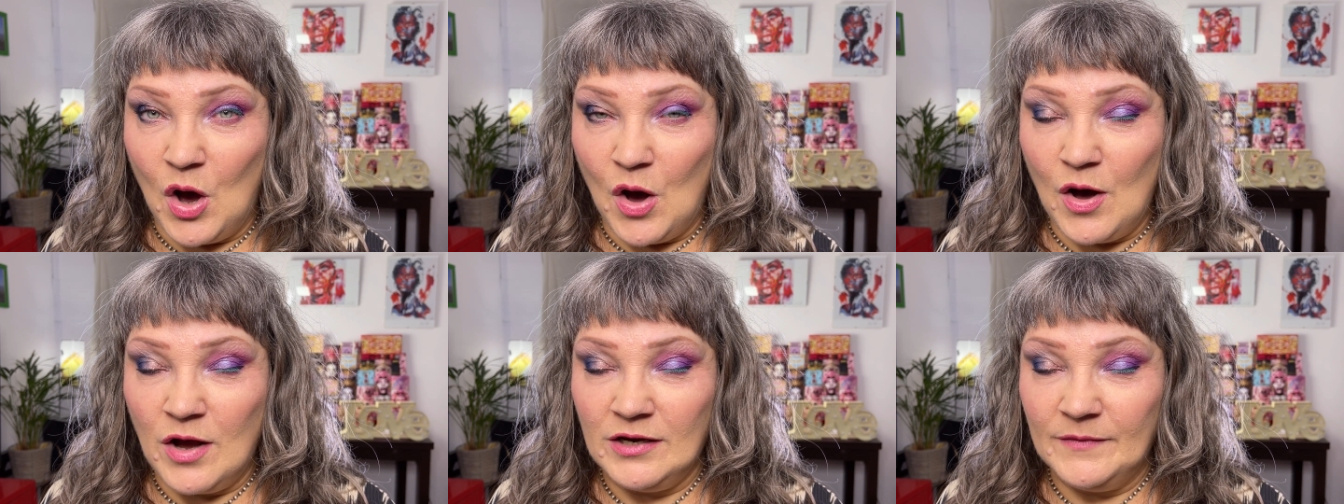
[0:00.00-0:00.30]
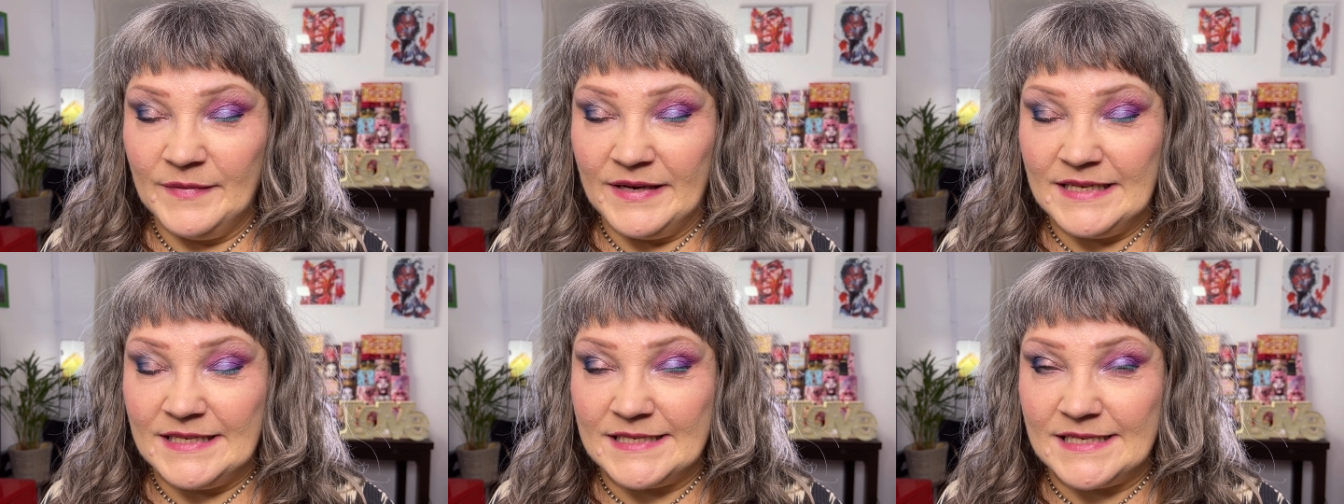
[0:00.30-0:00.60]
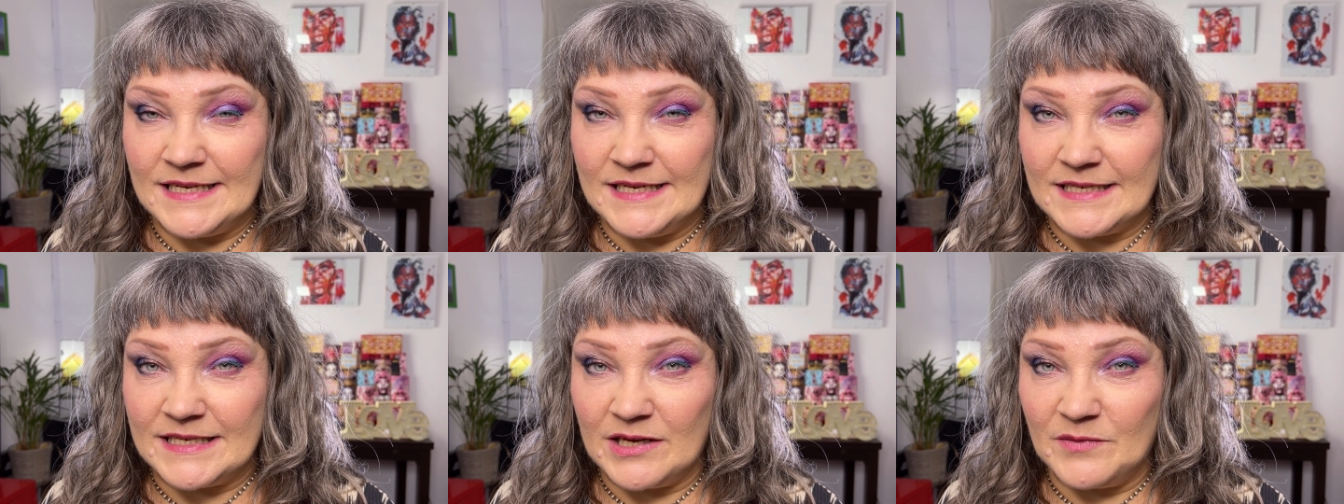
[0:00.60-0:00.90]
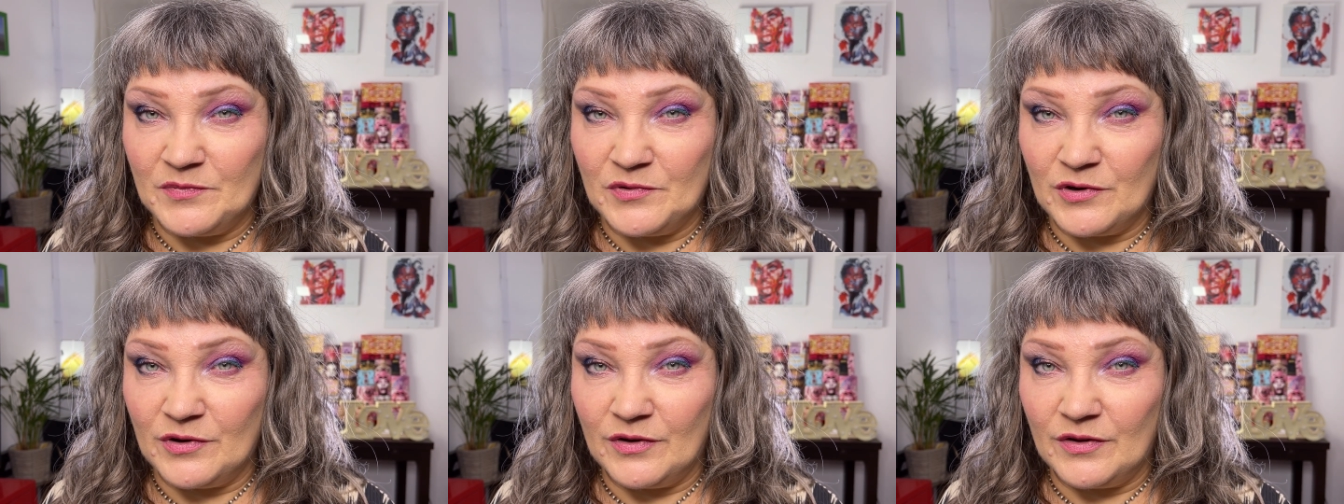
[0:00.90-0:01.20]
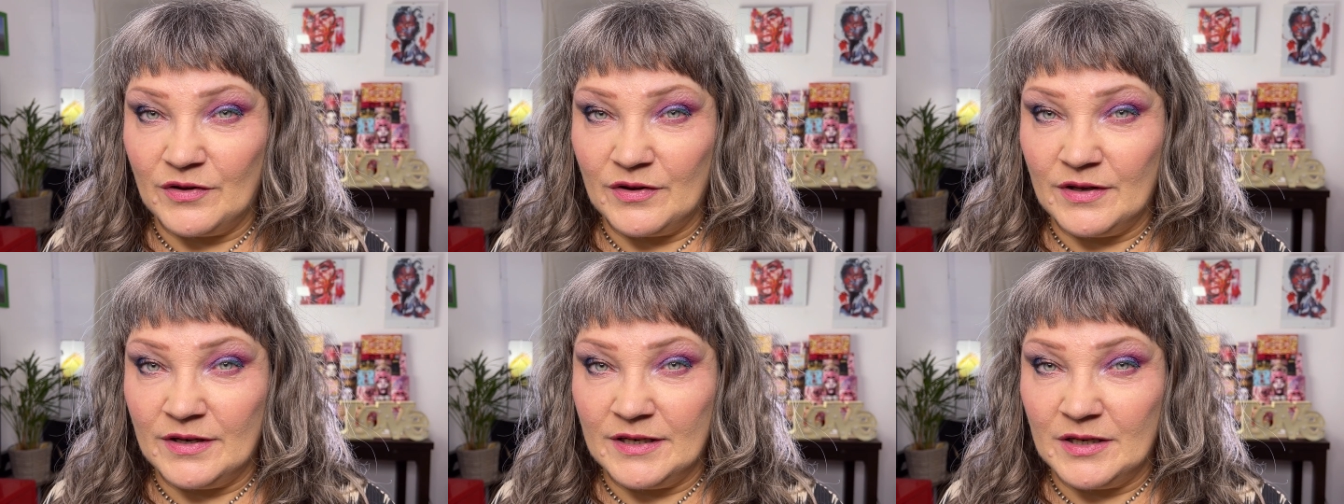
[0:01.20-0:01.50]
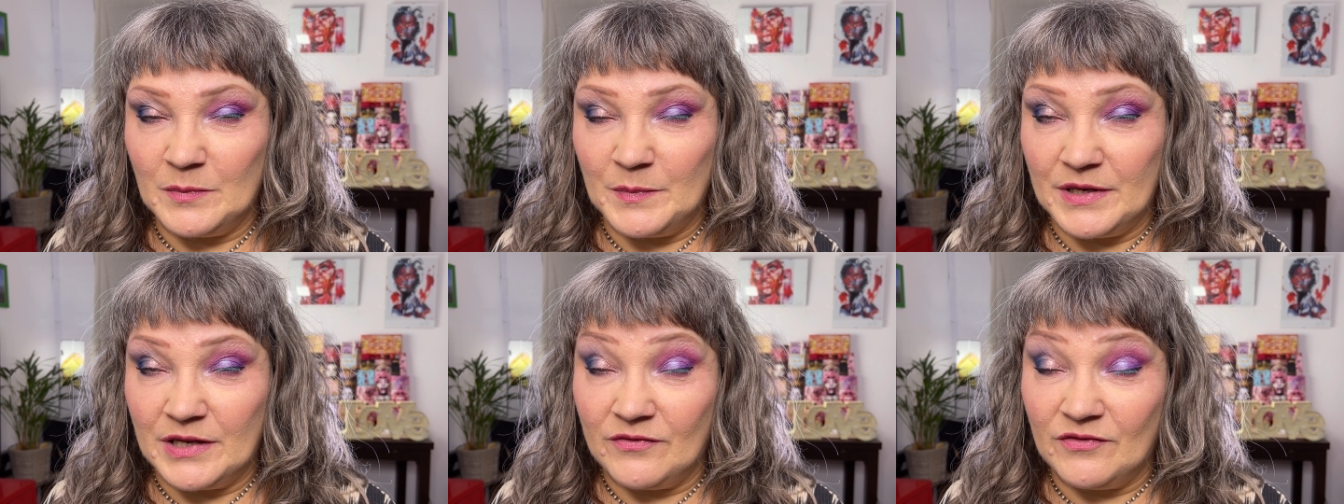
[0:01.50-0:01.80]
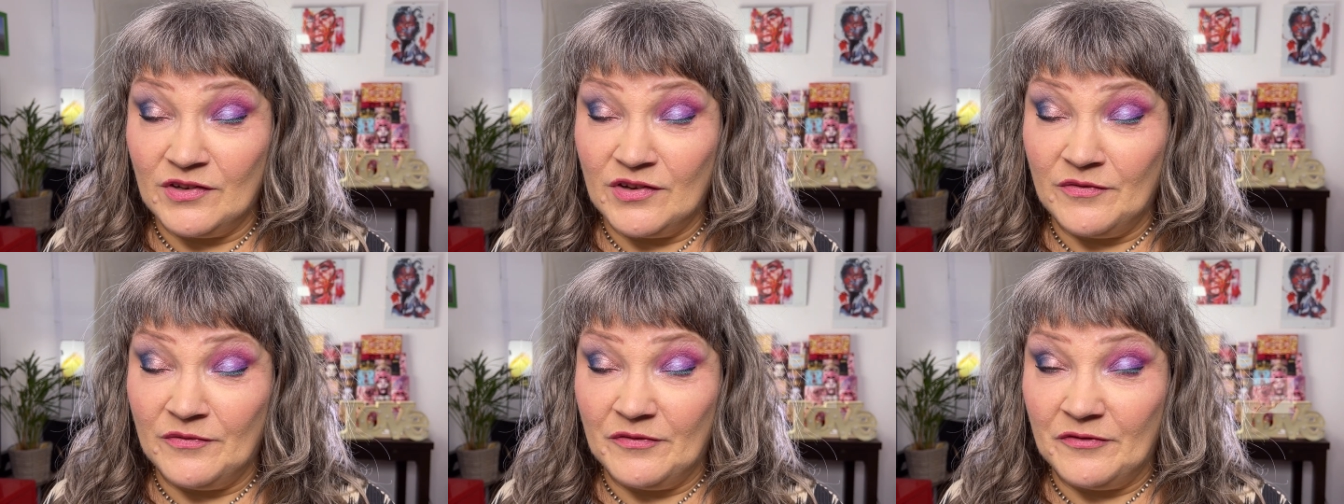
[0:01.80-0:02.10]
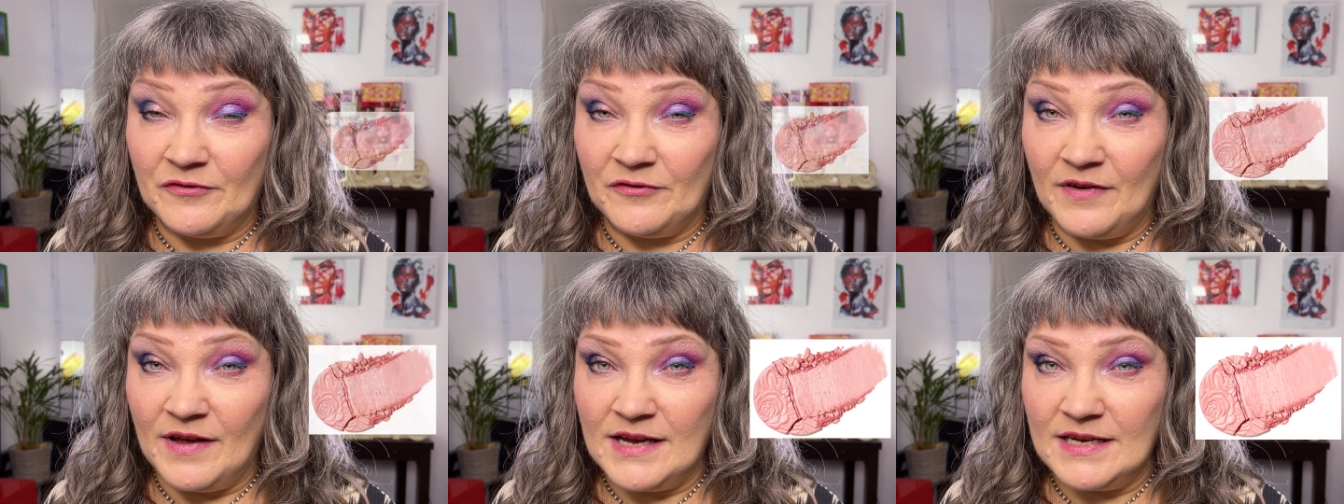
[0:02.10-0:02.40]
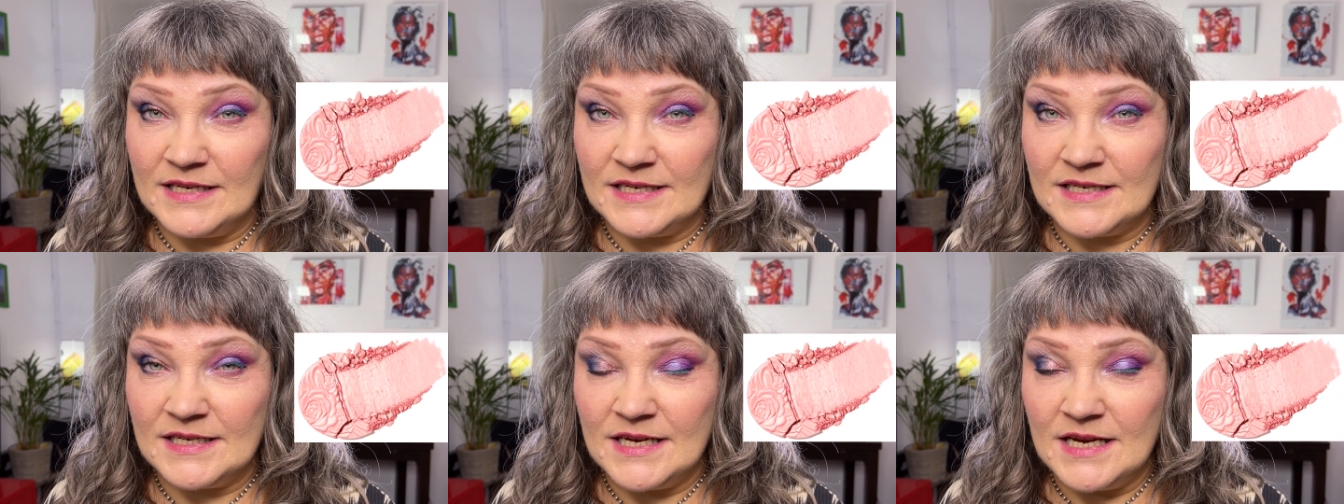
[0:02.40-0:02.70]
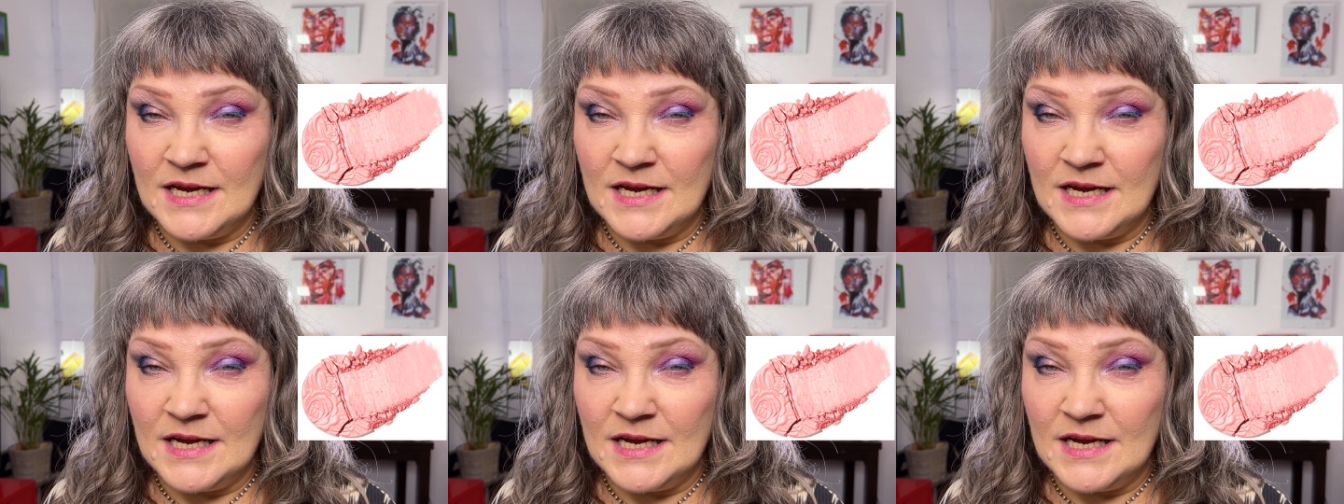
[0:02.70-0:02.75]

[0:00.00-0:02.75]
On my cheeks I put on a little bit of Nirvana,